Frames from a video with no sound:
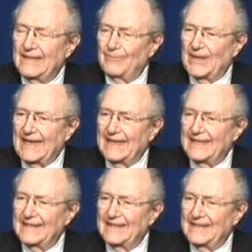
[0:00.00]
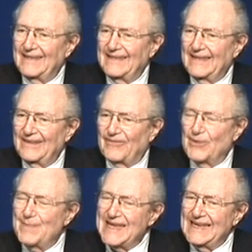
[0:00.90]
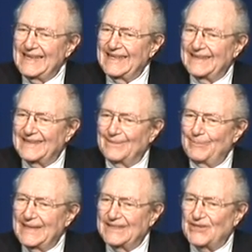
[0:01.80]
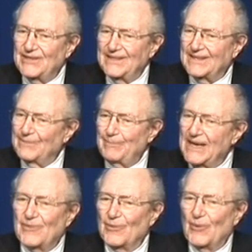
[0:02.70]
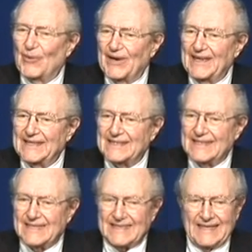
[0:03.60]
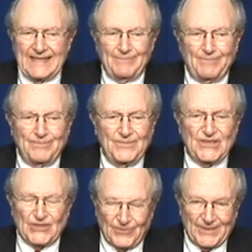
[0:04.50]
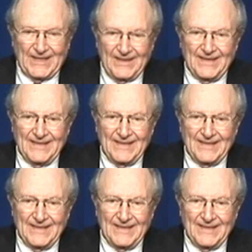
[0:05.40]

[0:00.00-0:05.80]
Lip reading: But for me, the big reward is to see children